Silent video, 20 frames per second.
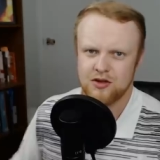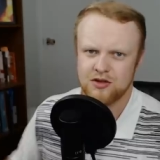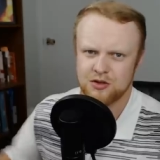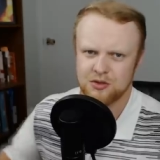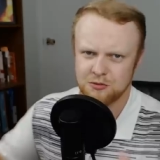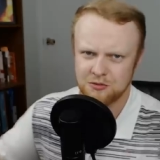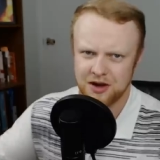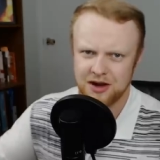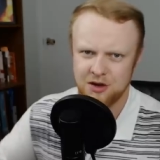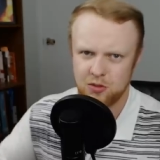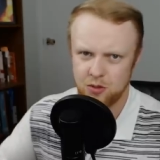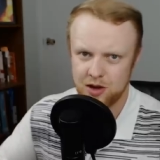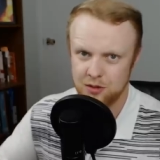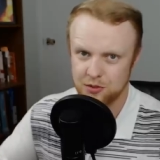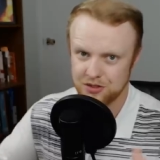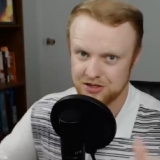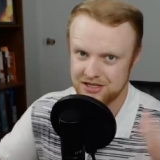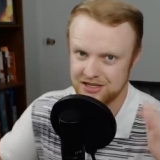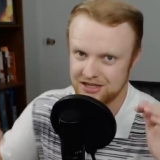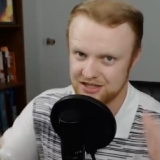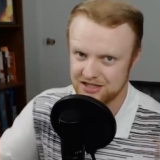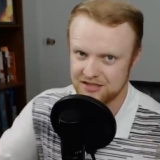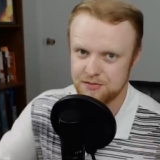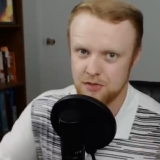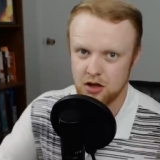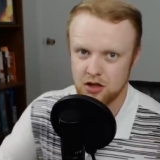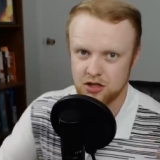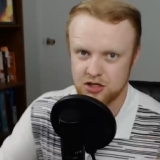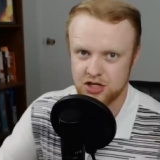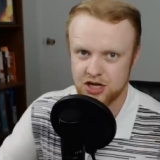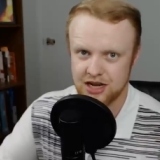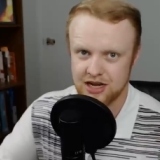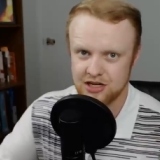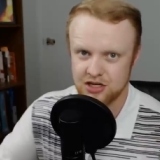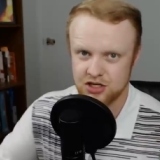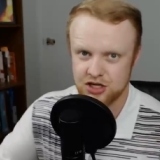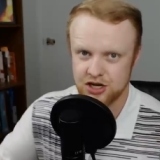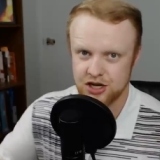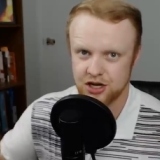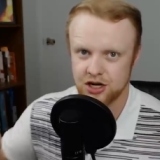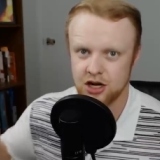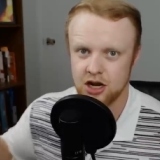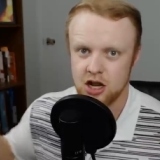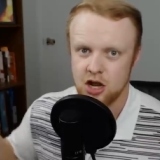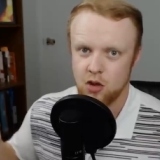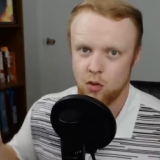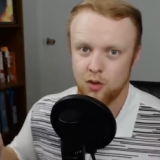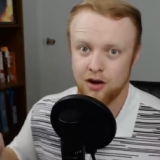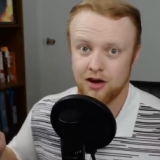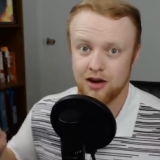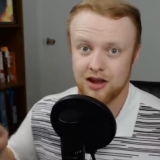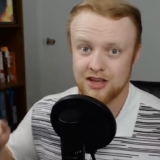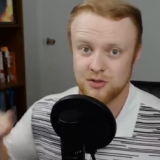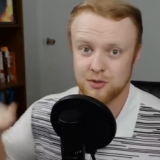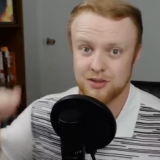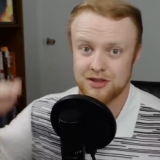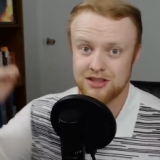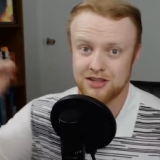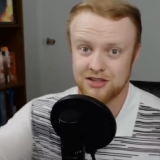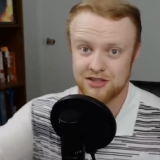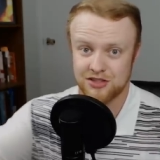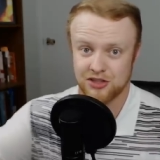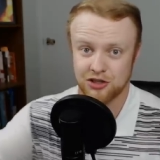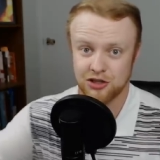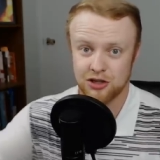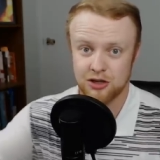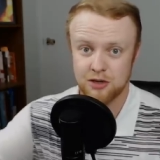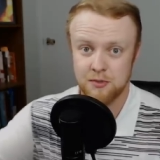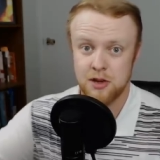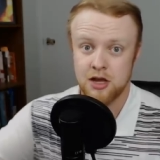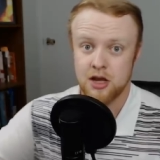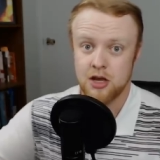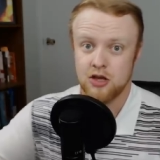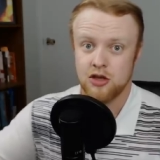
So right away, we're seeing a small change here, whereas with the CERB,